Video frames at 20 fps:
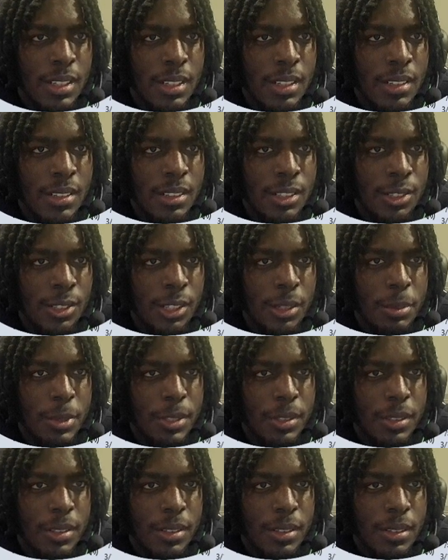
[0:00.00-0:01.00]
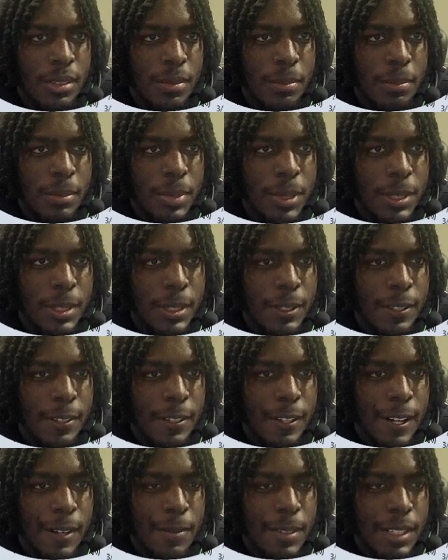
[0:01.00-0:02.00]
description, but
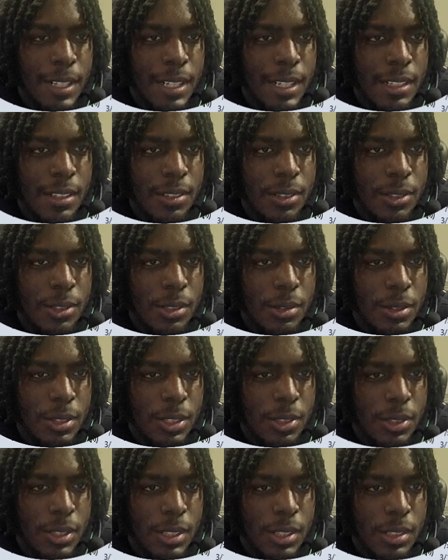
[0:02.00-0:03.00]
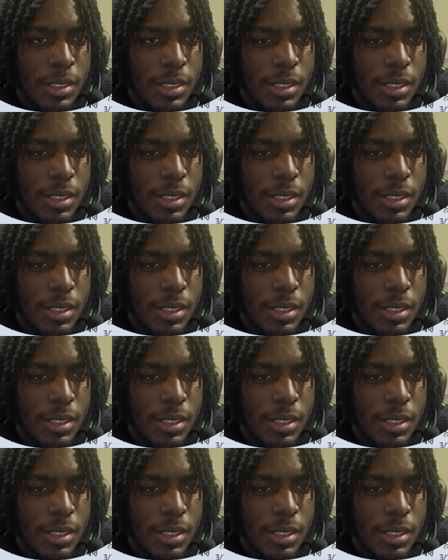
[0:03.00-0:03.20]
I'm gonna kind of go through it really quickly.